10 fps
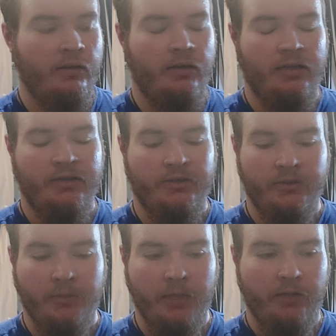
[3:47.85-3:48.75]
Uh, so
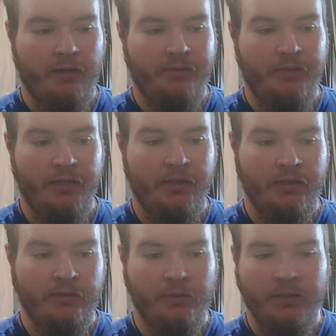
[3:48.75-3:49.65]
tomorrow after I get
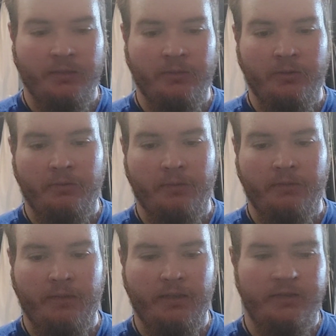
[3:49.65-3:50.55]
done work, I'm going with
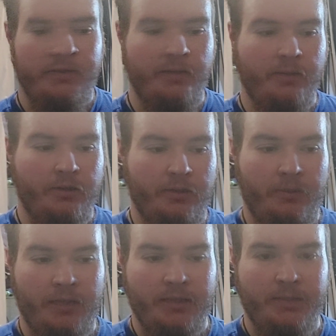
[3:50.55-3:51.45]
my father and stepmother to
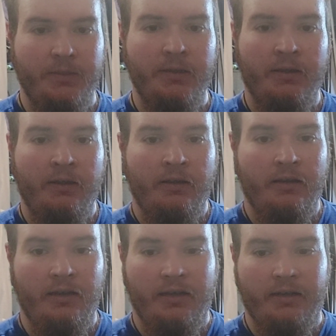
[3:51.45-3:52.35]
Plattsburgh,
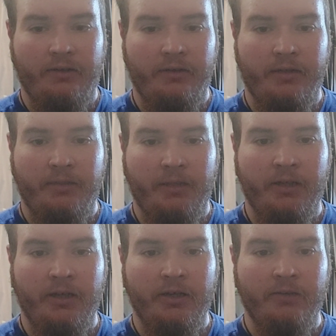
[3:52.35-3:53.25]
and I already got my
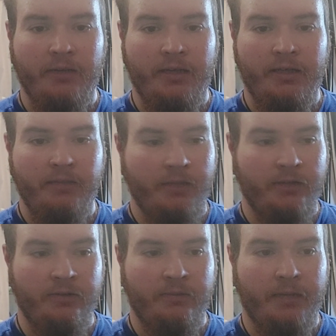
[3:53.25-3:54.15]
card ready, my
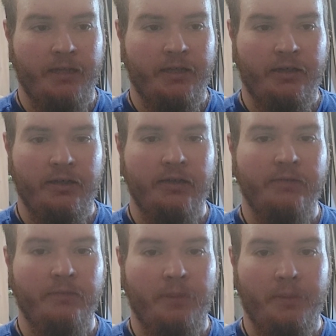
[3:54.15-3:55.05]
my
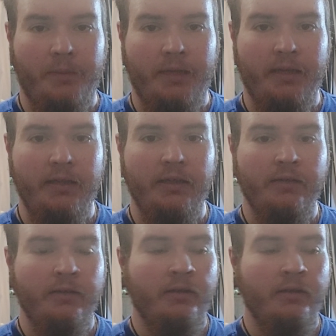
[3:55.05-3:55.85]
card from the bank,